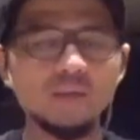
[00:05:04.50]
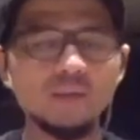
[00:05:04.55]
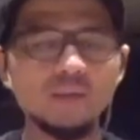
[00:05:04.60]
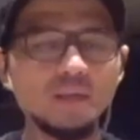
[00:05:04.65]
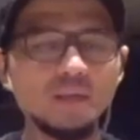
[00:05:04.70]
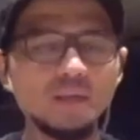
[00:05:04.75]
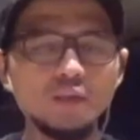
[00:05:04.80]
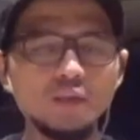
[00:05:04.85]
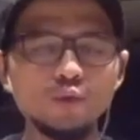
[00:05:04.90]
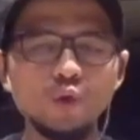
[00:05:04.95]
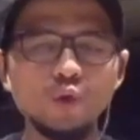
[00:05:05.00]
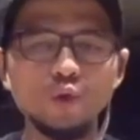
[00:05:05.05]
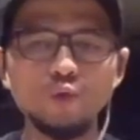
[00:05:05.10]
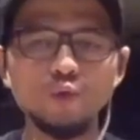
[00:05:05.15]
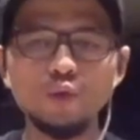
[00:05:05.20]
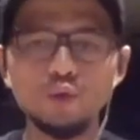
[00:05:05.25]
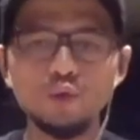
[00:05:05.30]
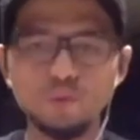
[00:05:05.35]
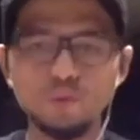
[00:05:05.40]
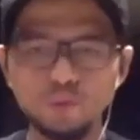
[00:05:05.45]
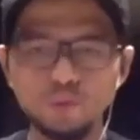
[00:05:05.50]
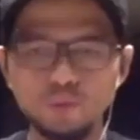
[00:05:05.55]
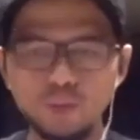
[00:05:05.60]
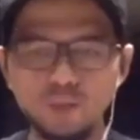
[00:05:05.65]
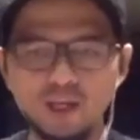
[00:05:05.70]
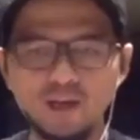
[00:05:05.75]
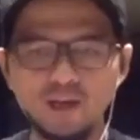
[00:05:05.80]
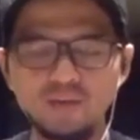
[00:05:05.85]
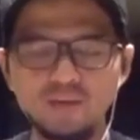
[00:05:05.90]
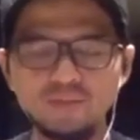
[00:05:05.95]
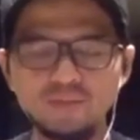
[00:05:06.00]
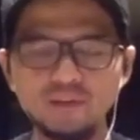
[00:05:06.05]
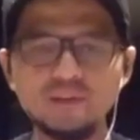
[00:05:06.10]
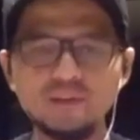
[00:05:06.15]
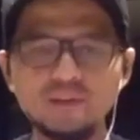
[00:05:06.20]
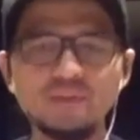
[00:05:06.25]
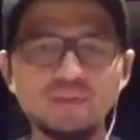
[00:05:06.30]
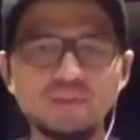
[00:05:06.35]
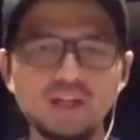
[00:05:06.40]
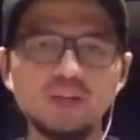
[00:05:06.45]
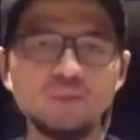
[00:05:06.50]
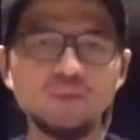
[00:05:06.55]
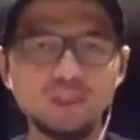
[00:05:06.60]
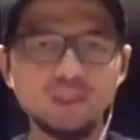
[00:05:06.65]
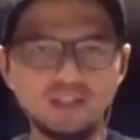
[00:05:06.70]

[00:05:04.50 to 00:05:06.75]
you don't want to have a friend with